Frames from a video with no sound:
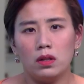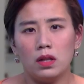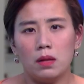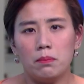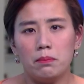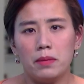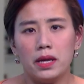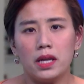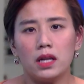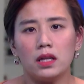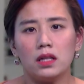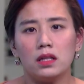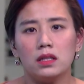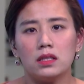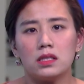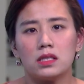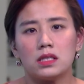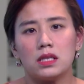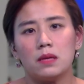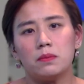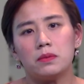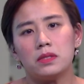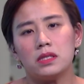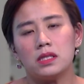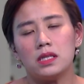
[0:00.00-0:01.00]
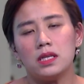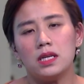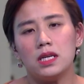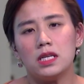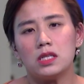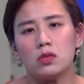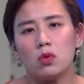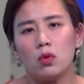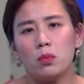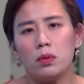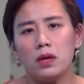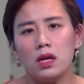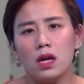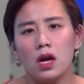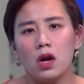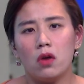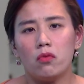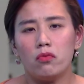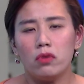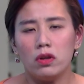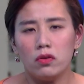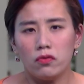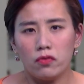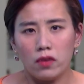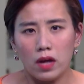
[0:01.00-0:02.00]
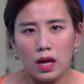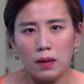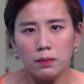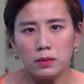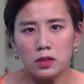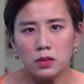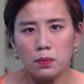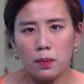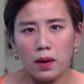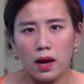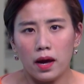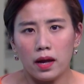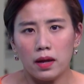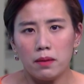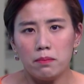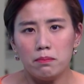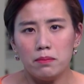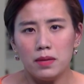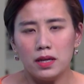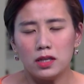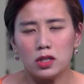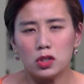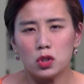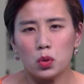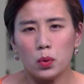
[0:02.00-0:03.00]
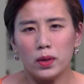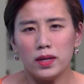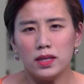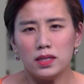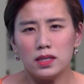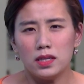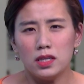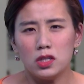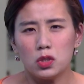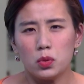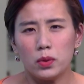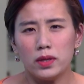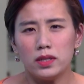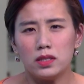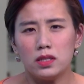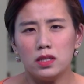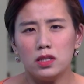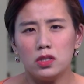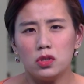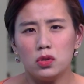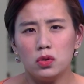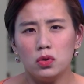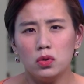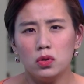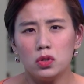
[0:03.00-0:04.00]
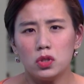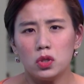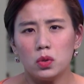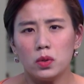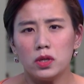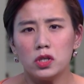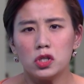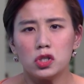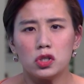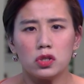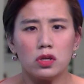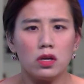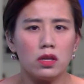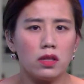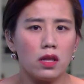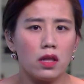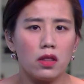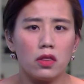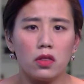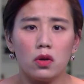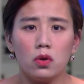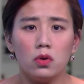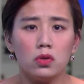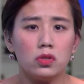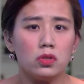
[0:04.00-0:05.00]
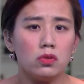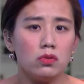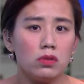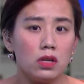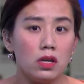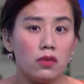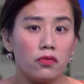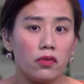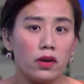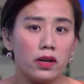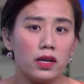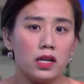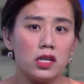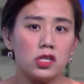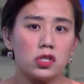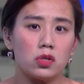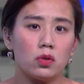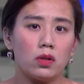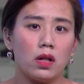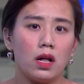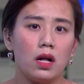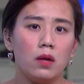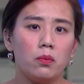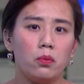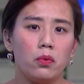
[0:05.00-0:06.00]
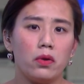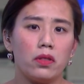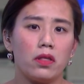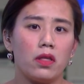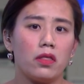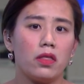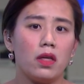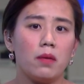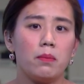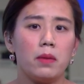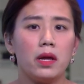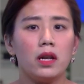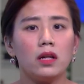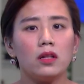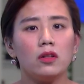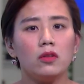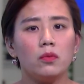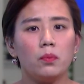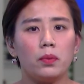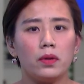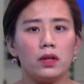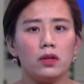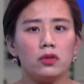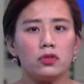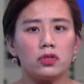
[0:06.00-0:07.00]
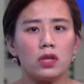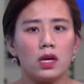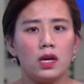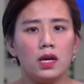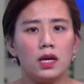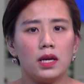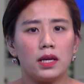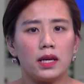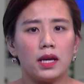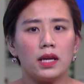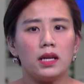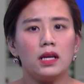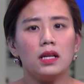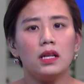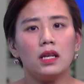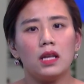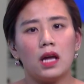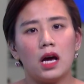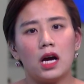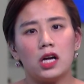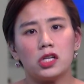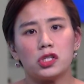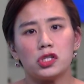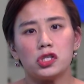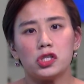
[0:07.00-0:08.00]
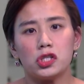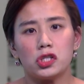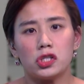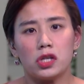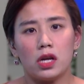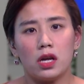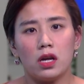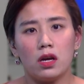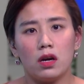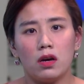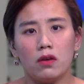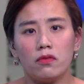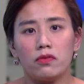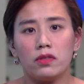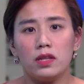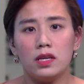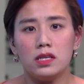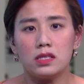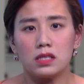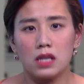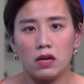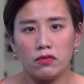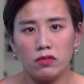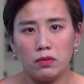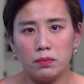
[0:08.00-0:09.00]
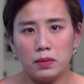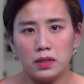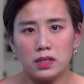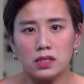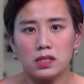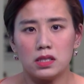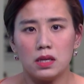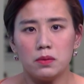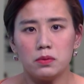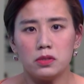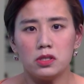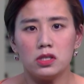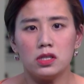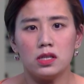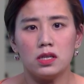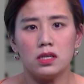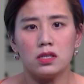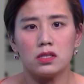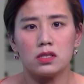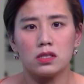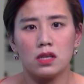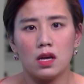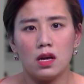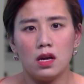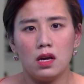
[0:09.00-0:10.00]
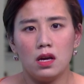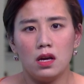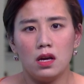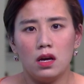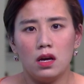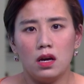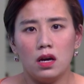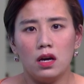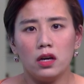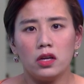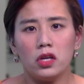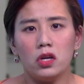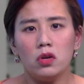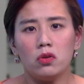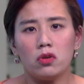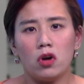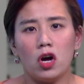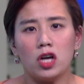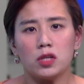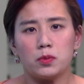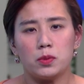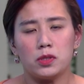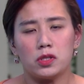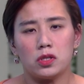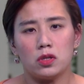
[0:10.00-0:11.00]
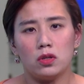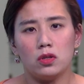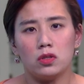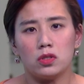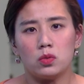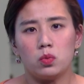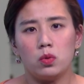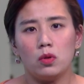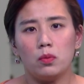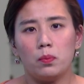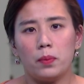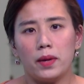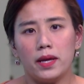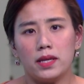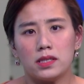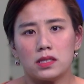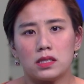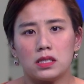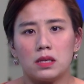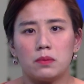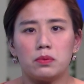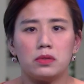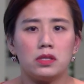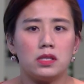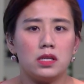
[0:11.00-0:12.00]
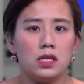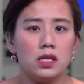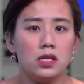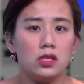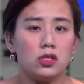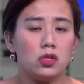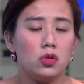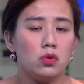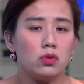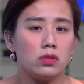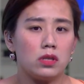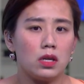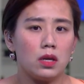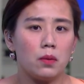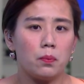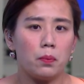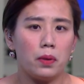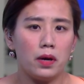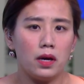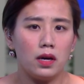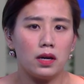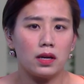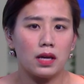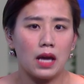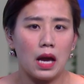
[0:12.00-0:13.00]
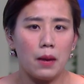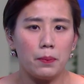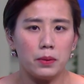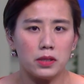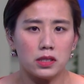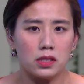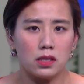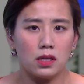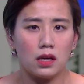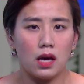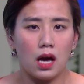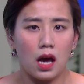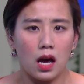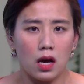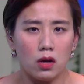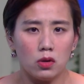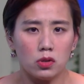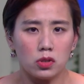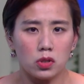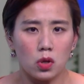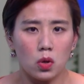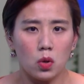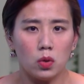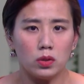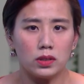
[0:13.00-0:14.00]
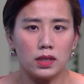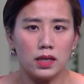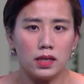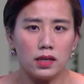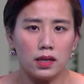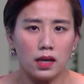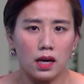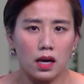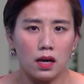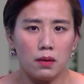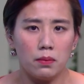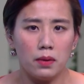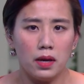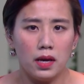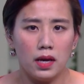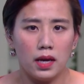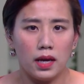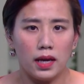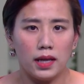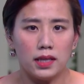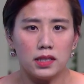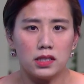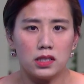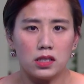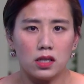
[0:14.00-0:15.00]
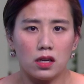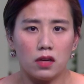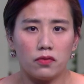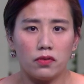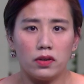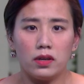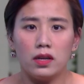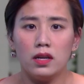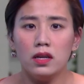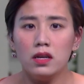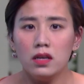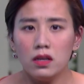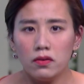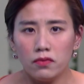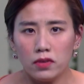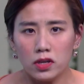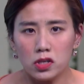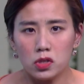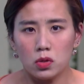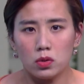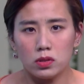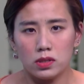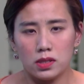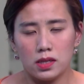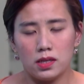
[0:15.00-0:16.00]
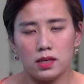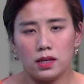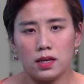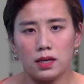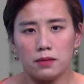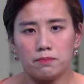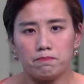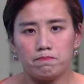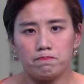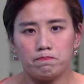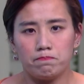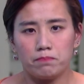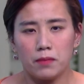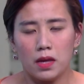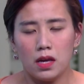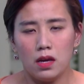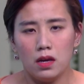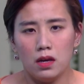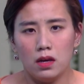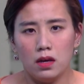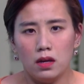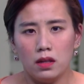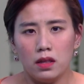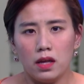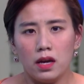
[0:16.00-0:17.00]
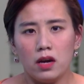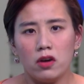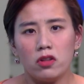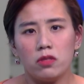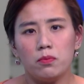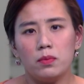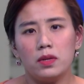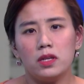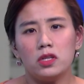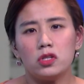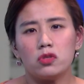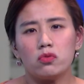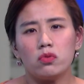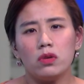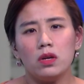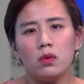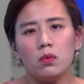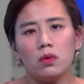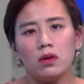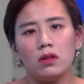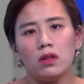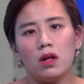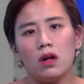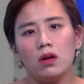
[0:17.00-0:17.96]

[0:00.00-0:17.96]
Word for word: Medical subsidies will be revamped by mid twenty twenty-two to ensure that those who need financial help with their medical bills get a larger share of these government subsidies. Acute hospitals will base subsidies using per capita household income instead of an individual's income. The Health Ministry will